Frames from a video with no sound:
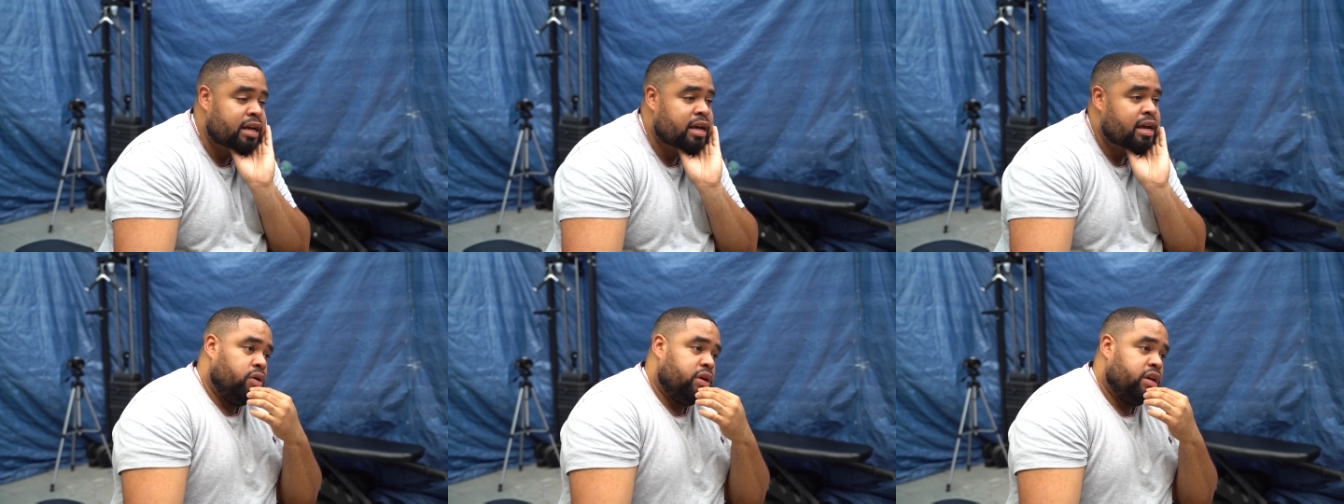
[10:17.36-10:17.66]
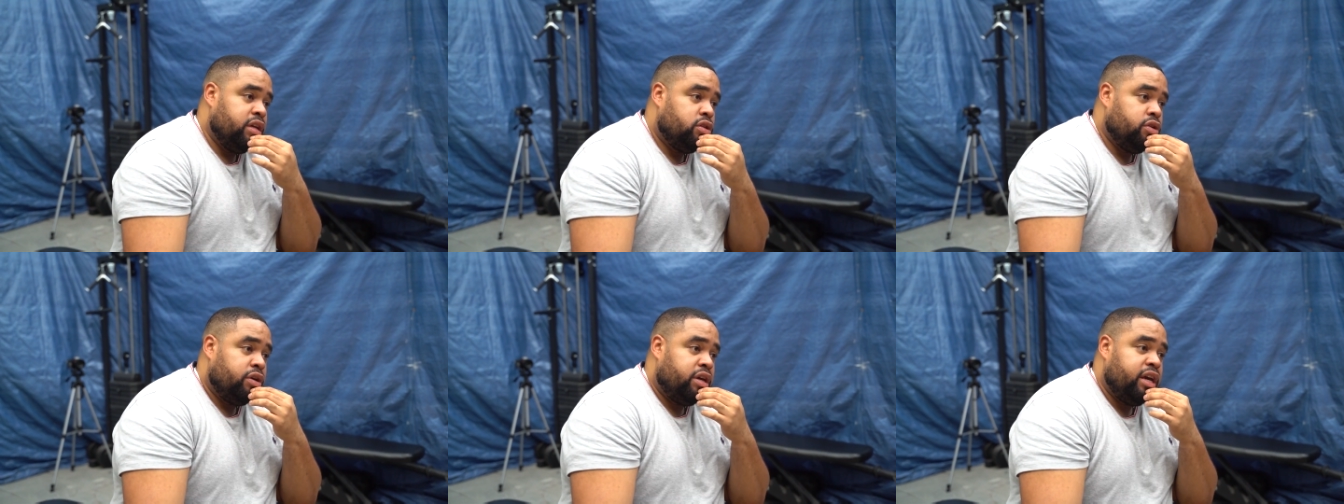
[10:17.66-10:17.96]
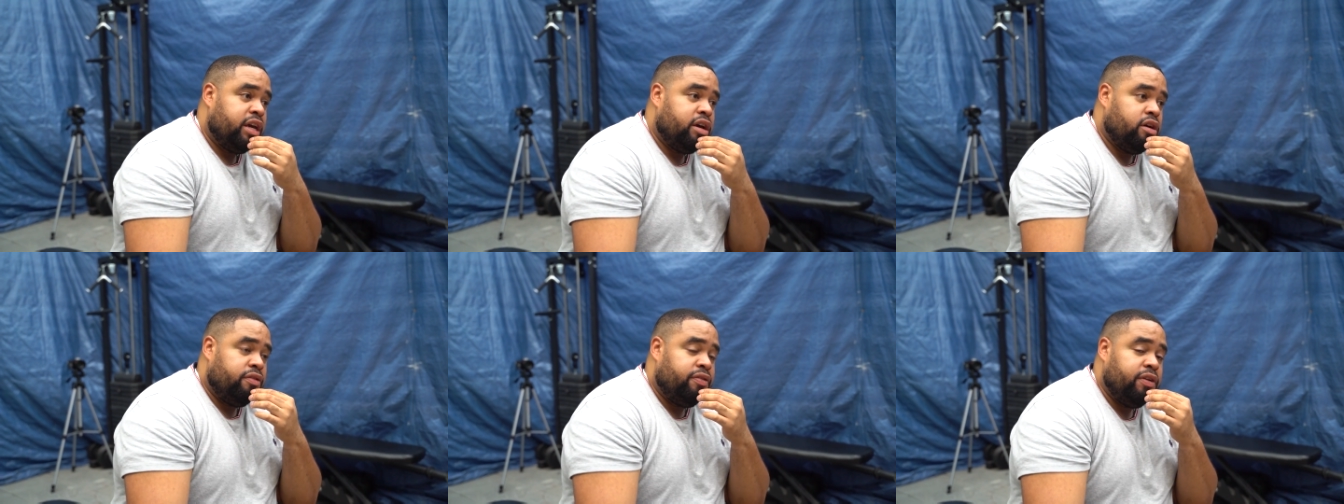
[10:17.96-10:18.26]
Yeah. Looking to
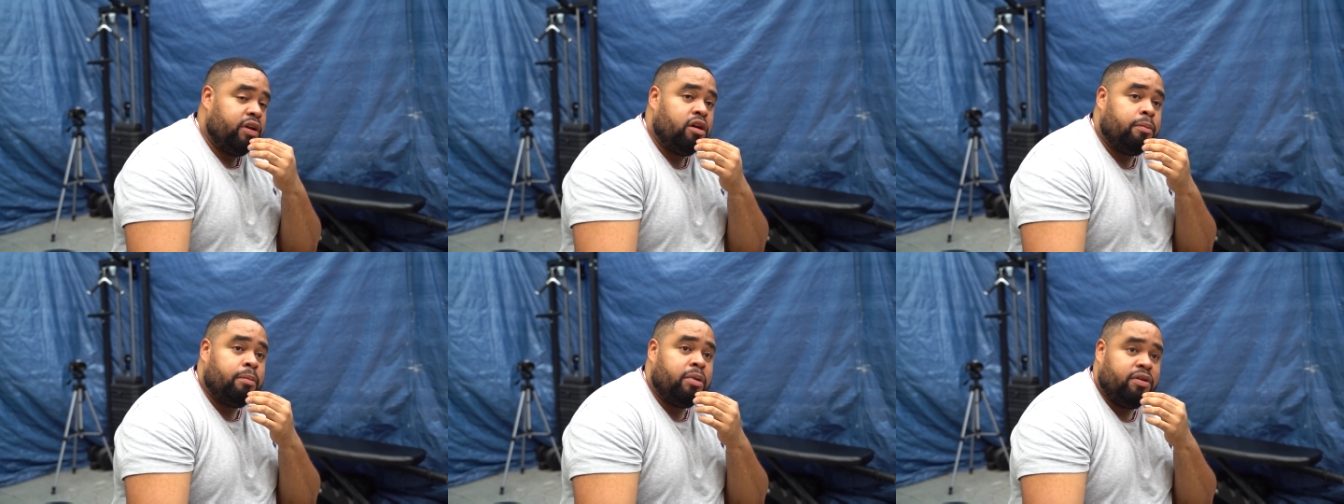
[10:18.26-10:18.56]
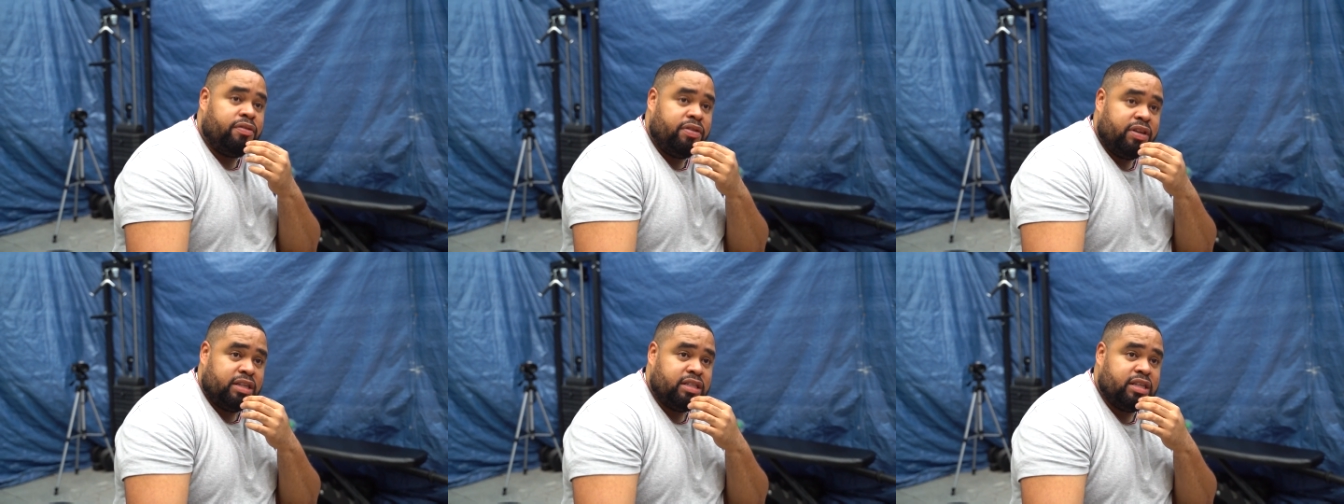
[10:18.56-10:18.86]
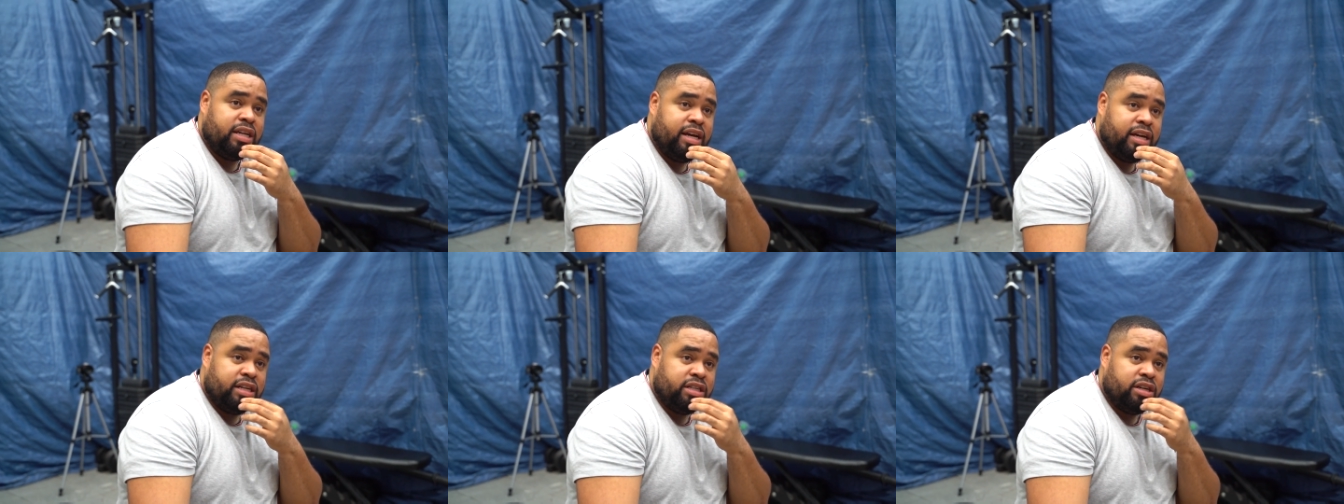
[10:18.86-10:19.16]
kick off a number of
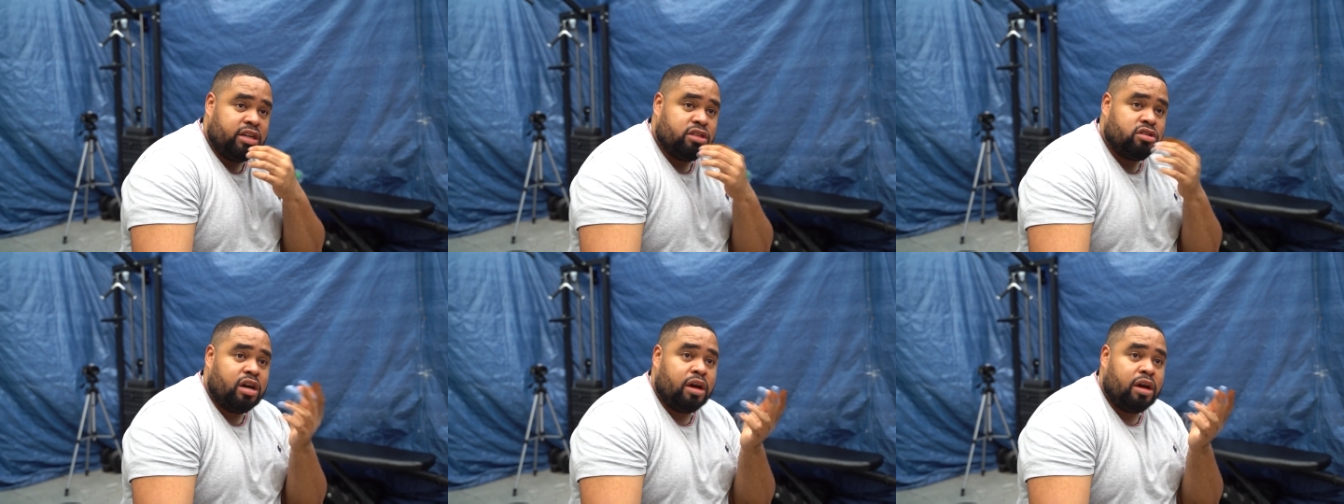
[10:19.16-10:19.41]
things in Nigeria.